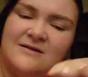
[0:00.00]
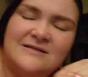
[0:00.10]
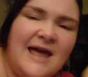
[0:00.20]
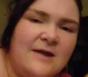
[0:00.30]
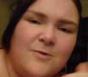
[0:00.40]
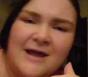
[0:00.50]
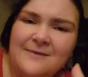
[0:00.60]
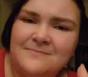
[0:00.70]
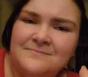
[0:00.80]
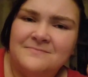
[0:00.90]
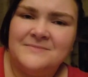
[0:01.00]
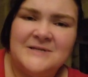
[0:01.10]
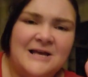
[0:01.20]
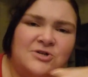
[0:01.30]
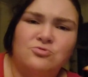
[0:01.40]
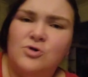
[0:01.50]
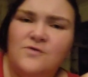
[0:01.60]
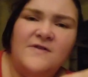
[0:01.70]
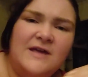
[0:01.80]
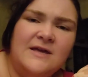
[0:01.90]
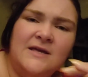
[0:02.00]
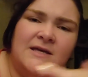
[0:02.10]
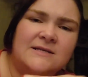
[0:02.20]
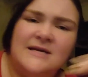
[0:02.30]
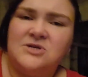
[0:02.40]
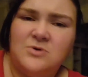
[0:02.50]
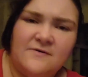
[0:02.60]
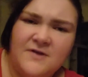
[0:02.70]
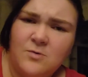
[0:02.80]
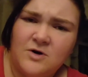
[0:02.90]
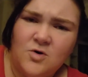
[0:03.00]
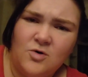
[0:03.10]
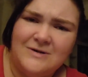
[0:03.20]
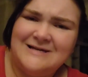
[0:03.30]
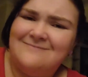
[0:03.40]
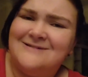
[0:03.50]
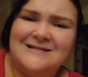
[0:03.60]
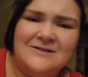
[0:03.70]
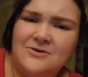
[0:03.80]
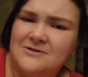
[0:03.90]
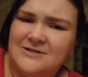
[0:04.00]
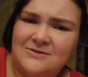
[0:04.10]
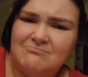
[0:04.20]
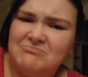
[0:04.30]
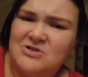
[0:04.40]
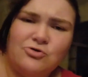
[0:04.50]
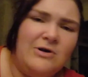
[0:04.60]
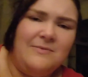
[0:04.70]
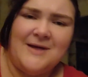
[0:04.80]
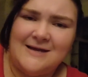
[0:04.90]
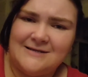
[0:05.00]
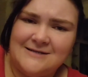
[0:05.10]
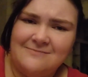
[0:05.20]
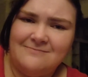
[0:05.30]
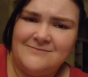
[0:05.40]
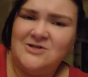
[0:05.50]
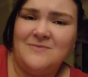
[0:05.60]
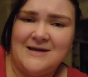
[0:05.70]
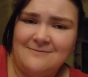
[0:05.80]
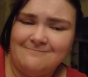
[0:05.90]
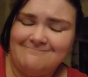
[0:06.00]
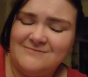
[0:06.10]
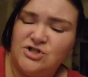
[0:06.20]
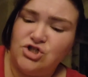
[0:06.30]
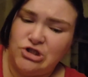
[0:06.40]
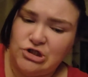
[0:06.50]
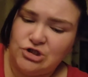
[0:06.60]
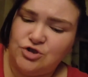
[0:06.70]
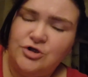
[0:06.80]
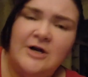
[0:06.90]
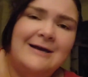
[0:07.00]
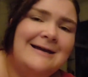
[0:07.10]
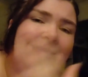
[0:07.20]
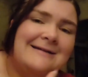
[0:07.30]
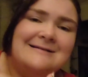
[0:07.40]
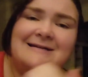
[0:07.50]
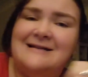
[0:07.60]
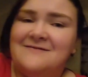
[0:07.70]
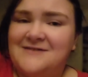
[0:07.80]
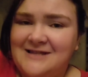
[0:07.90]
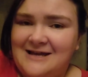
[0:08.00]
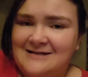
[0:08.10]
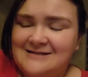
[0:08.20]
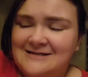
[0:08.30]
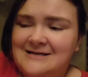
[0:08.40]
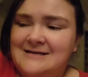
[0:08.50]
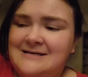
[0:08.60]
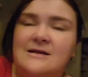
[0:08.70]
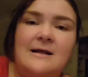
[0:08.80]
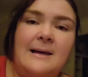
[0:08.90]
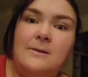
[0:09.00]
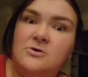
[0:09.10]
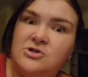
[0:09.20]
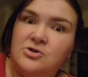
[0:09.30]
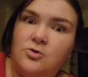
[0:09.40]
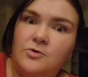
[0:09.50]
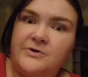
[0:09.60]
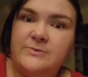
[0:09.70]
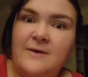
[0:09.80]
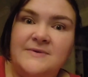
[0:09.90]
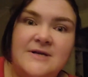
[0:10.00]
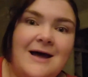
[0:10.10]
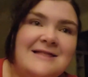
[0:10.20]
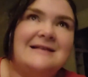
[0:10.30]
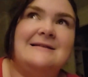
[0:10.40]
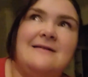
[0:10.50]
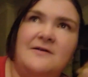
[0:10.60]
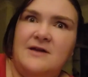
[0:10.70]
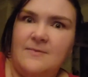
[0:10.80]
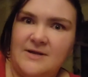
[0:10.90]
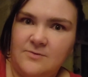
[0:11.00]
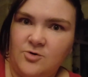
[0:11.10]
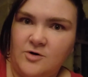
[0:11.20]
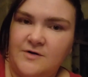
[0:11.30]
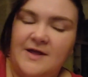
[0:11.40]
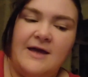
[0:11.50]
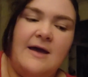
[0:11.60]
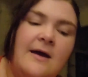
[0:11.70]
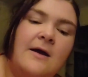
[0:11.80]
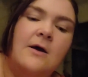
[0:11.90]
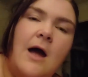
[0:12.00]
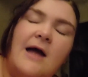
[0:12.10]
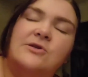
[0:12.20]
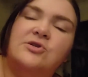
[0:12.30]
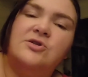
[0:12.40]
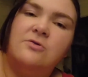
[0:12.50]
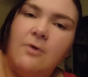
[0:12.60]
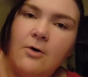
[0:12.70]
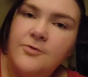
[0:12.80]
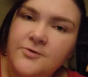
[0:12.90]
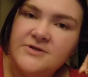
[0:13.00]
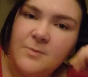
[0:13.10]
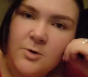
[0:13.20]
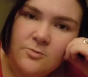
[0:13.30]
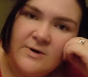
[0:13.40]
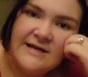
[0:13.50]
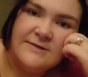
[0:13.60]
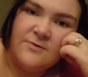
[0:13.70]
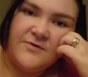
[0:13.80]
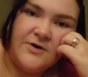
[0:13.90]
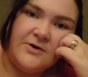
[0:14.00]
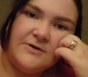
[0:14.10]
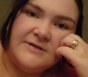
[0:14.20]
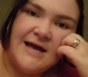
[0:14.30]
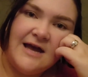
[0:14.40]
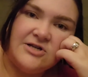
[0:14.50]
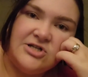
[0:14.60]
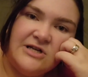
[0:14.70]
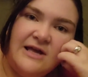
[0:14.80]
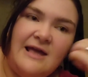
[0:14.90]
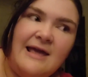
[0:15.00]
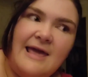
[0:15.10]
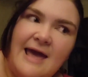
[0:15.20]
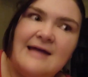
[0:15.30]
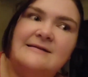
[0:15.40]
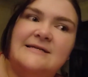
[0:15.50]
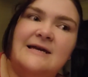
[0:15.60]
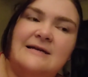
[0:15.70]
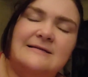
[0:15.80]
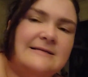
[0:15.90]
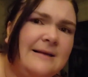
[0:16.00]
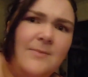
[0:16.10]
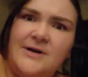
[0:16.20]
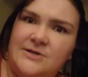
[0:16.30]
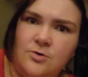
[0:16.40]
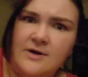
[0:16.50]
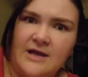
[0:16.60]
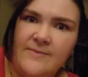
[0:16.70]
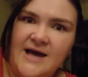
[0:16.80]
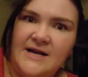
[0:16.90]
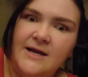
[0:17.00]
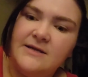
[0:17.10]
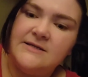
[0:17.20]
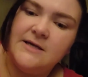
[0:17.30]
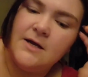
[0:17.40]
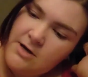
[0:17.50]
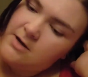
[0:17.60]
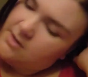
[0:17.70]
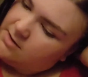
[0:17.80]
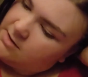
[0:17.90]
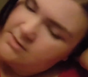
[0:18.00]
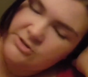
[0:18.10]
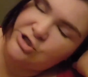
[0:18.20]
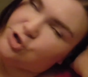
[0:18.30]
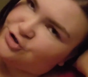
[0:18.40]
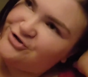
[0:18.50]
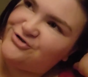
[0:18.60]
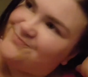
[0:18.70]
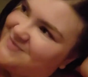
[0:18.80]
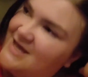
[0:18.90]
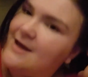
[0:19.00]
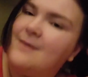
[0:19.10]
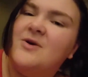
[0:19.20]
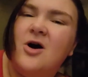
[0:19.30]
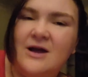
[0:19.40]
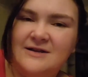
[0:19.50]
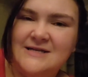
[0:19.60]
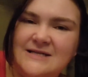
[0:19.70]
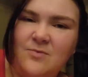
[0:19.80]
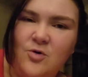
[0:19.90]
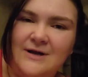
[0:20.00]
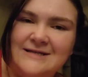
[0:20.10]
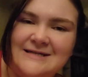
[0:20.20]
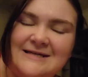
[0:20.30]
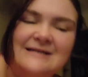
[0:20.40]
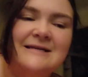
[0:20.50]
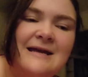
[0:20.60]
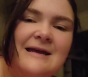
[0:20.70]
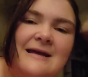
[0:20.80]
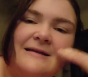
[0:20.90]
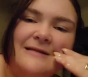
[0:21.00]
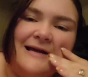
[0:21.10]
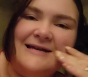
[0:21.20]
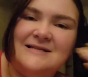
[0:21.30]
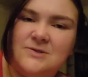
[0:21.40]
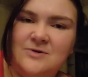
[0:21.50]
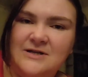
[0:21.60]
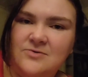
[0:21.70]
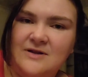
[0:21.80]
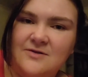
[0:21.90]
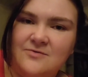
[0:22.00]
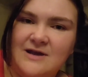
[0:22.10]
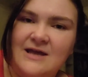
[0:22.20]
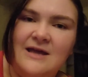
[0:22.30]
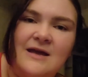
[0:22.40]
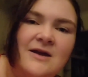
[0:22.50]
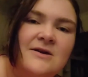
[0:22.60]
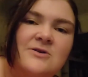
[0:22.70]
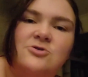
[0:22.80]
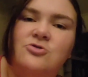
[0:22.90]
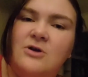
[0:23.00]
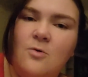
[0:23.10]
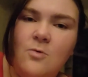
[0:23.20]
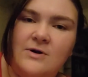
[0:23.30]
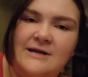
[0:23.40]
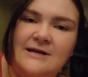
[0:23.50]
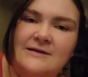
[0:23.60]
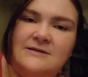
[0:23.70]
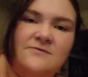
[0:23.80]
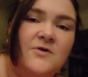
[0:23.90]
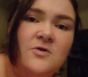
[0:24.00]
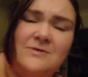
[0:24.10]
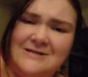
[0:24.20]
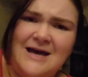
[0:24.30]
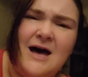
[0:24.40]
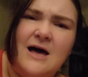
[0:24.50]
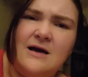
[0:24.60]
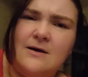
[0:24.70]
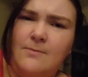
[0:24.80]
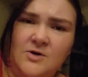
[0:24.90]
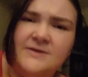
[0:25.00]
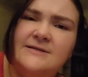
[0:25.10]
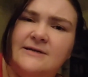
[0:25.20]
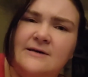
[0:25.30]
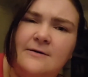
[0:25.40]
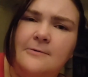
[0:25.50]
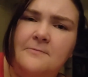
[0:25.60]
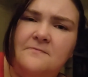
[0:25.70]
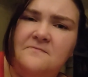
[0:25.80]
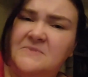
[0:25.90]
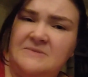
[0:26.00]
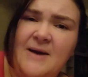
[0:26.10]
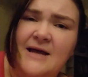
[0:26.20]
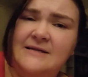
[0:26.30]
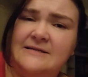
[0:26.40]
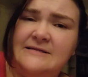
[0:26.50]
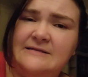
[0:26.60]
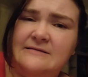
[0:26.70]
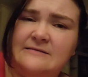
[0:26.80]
Date rape. / roofie / whatever you want to call it does not scream that to me, so DNFing that. And then I like looked on the author's website, there's nothing about the book on there. I had to scroll through some Goodreads reviews to actually get somebody talking about it, so yeah, I'm kind of disappointed. Like, it's 2023, trigger warnings for your dark monster smut,